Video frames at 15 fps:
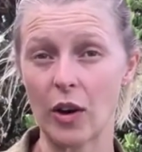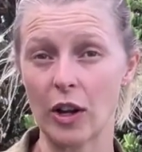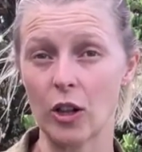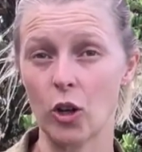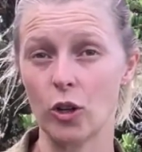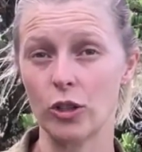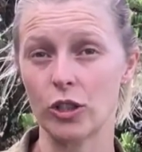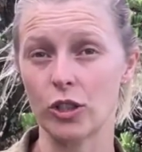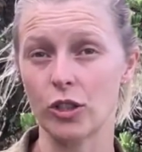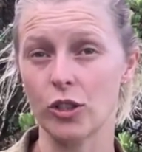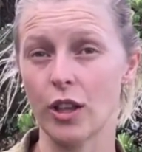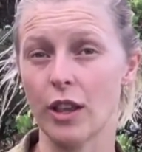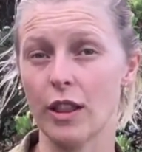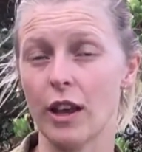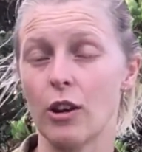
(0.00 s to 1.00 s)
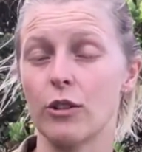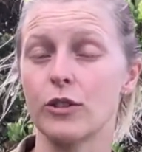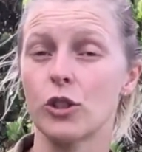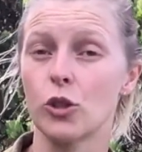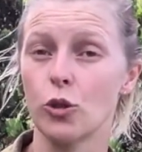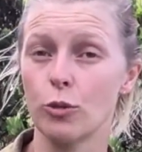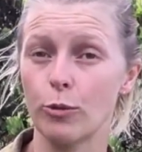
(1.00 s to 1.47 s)
enclosures so that they are of
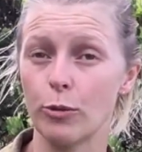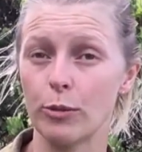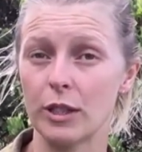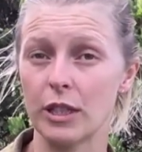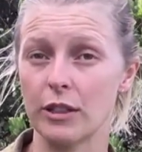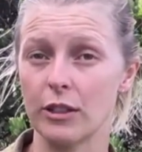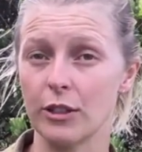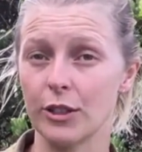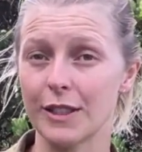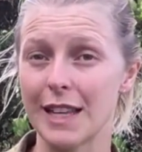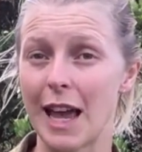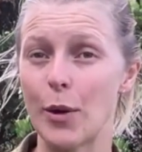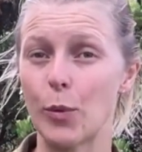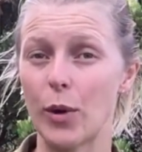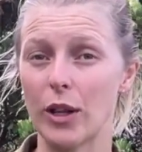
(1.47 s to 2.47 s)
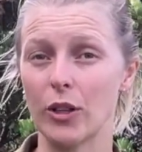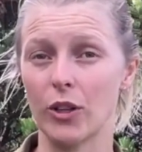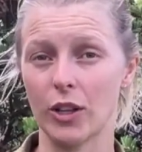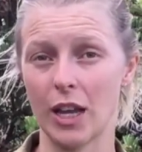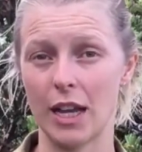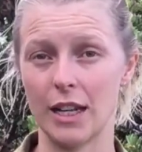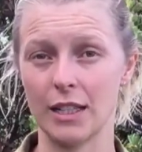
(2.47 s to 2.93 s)
suitable materials and well
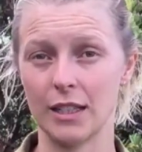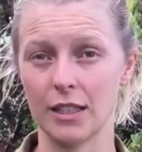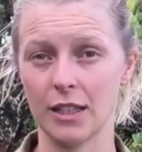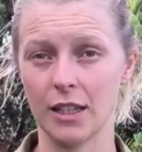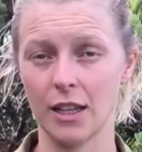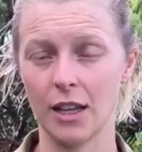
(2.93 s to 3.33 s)
located.